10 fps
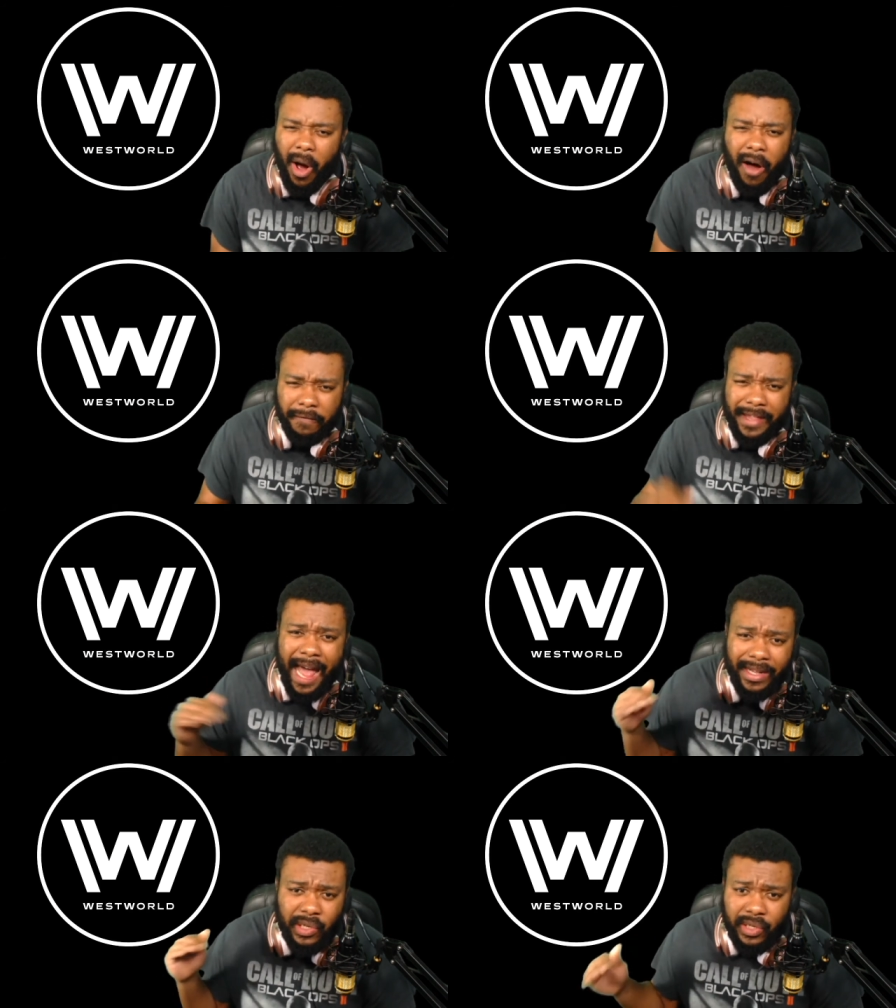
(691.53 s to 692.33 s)
off
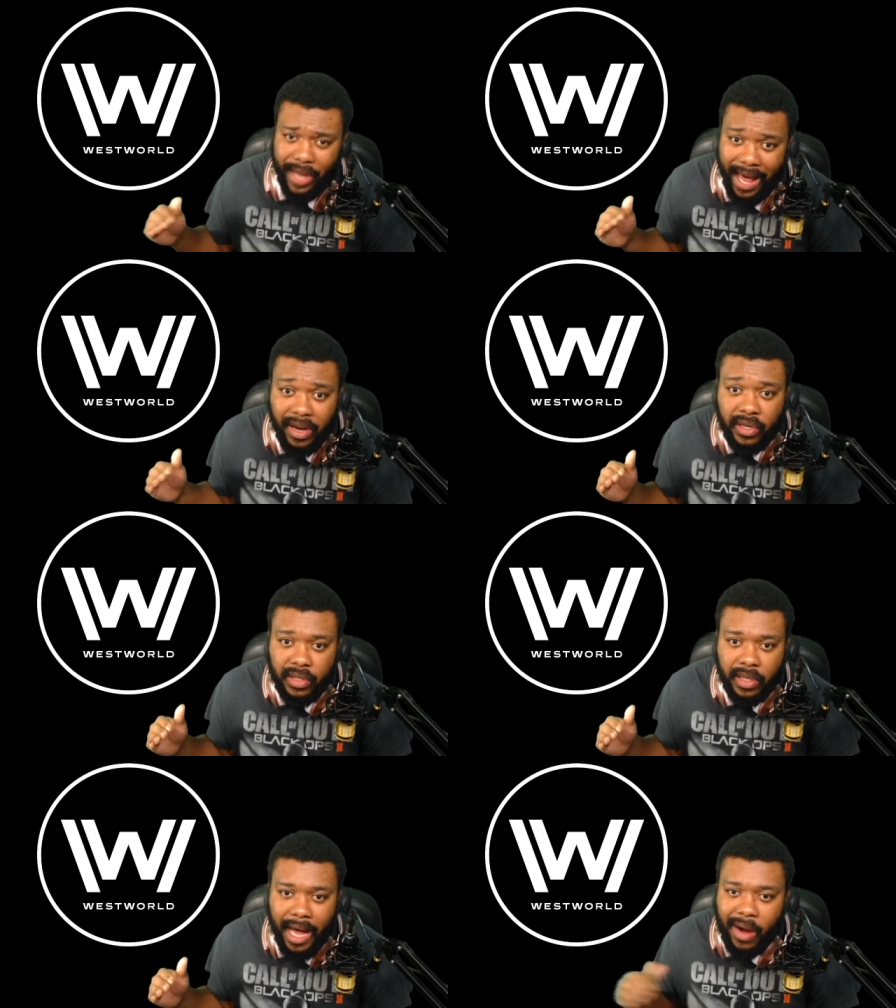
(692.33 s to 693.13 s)
that
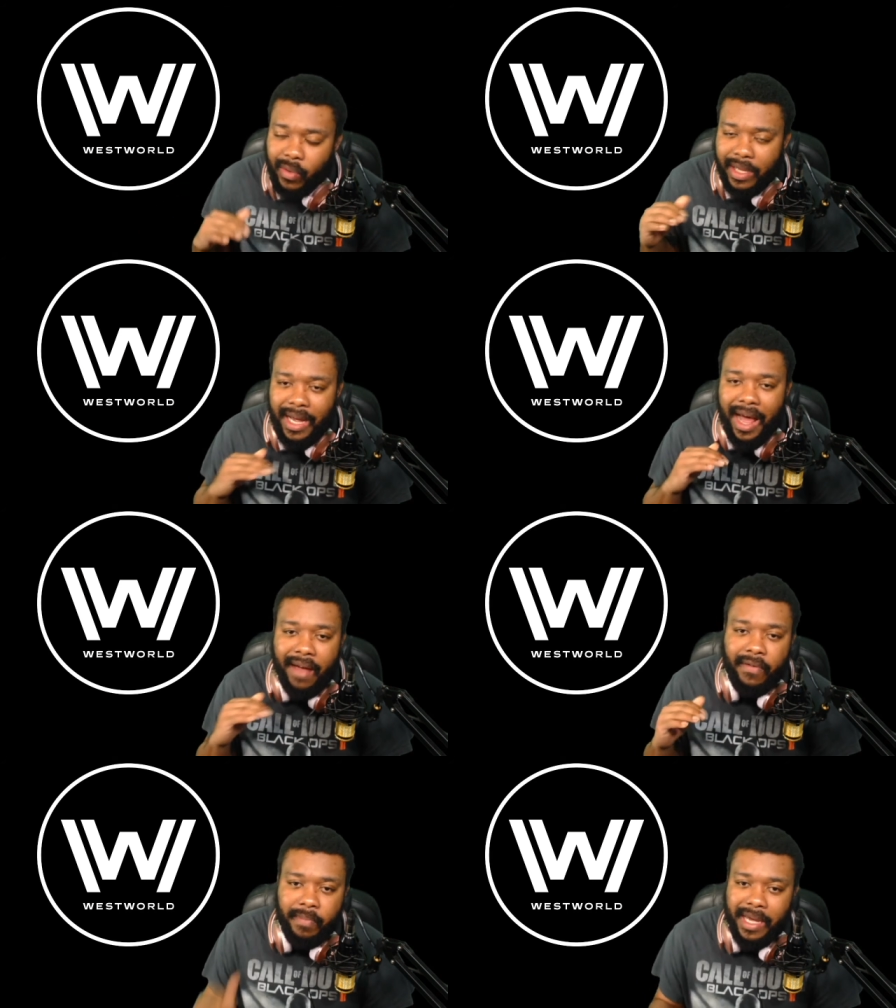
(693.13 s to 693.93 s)
status. I don't think I'll
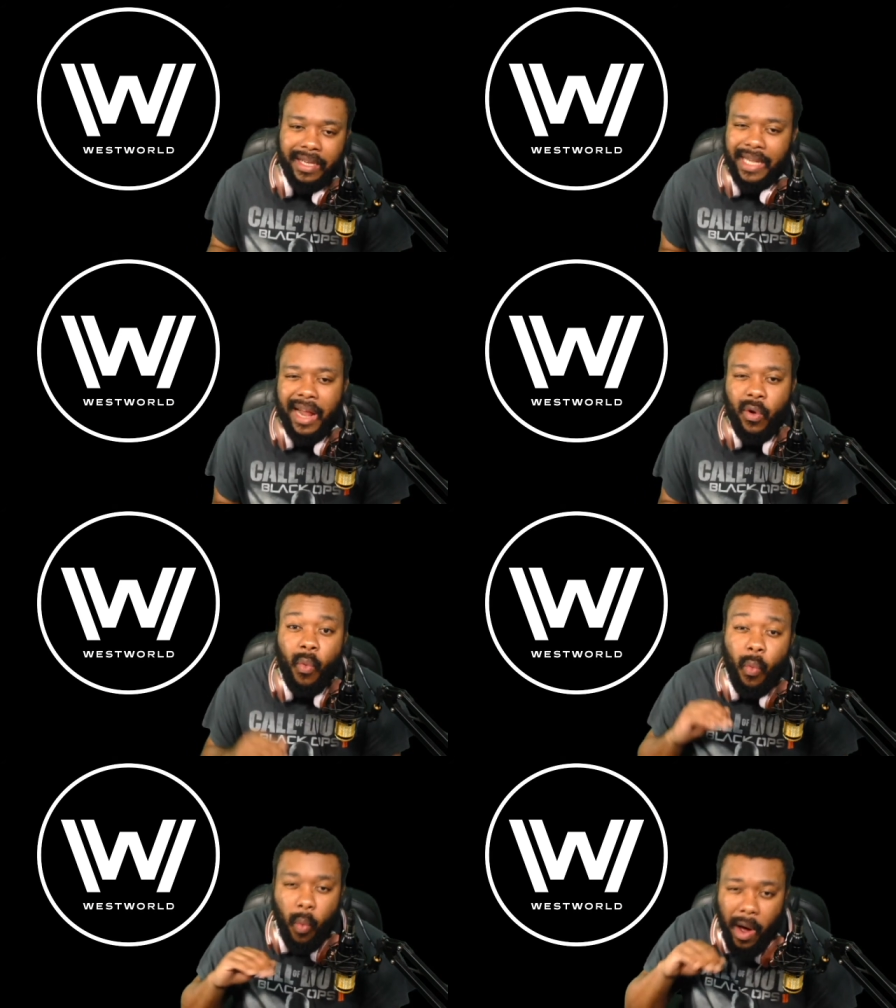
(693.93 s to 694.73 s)
ever be, because I
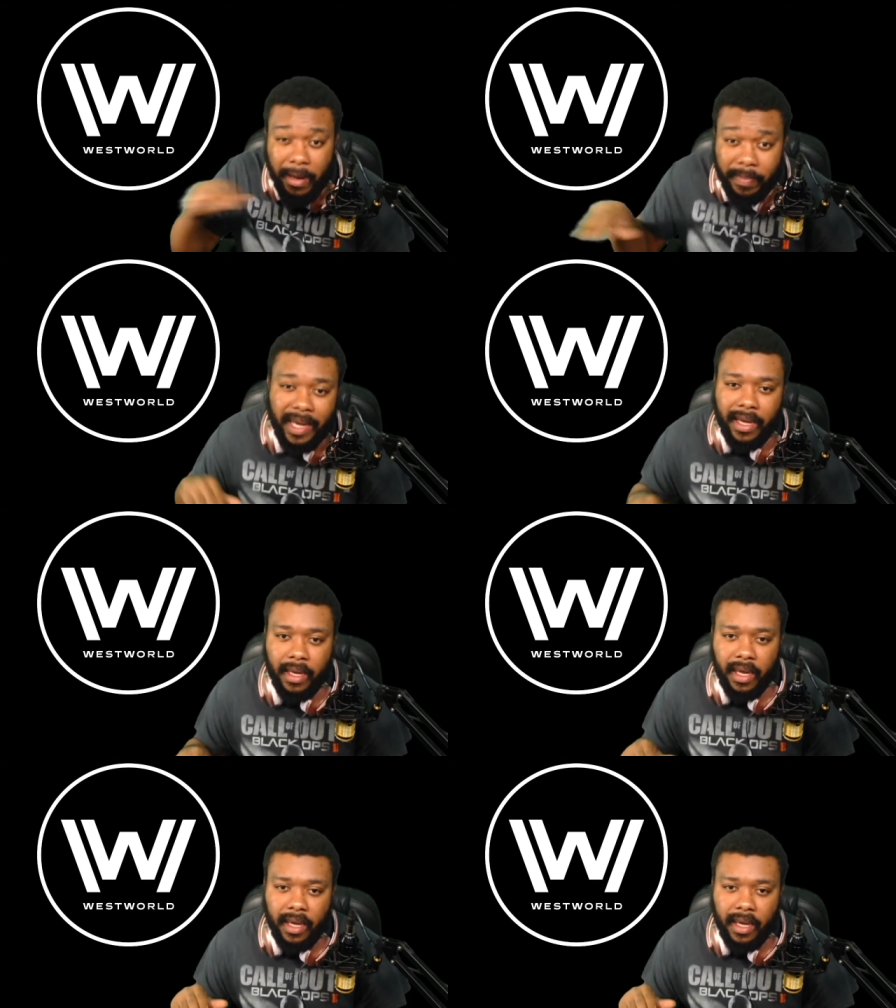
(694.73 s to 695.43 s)
don't want to be.